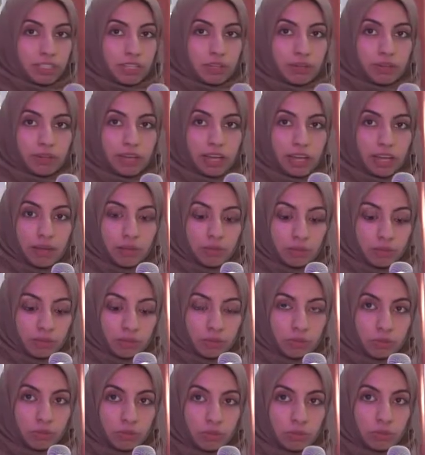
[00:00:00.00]
in our lab
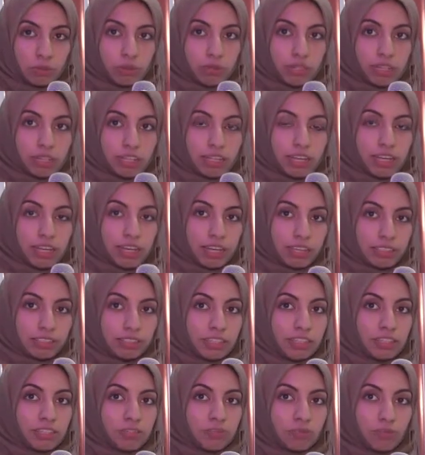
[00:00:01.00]
to
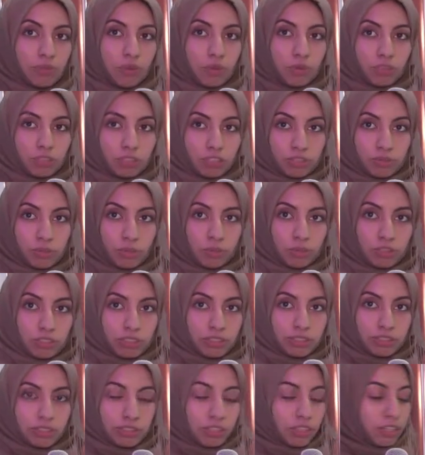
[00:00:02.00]
test forward
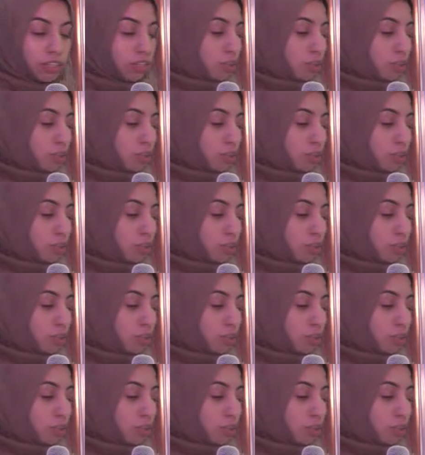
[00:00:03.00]
osmosis.